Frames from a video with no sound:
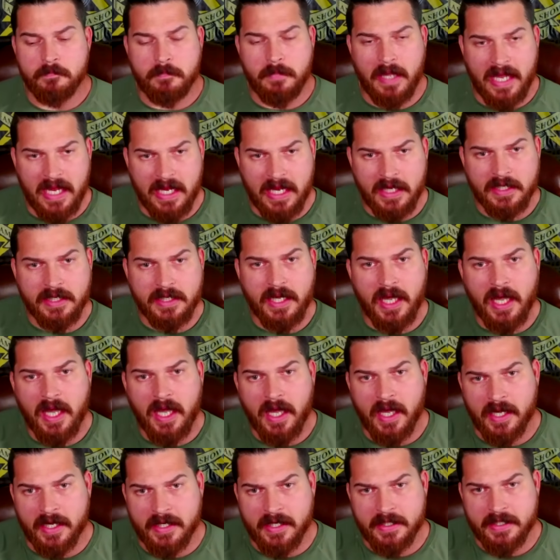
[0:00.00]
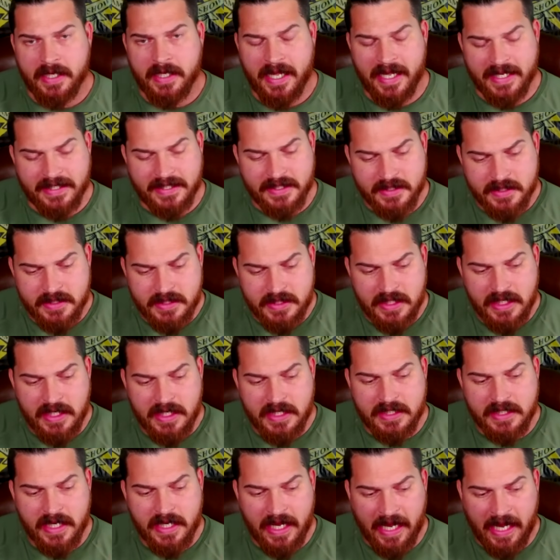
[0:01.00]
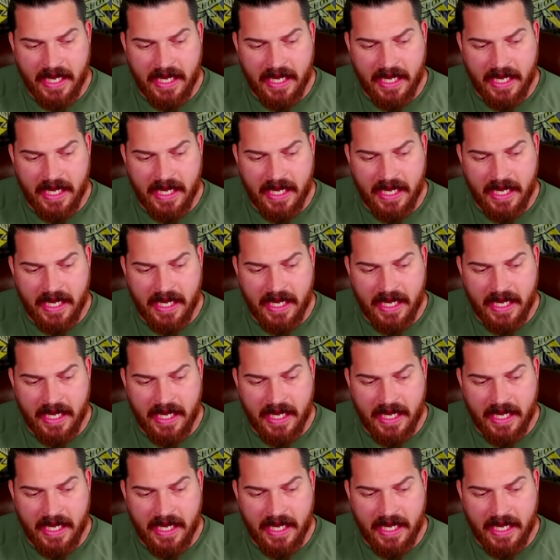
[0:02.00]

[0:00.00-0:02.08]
mankind has sought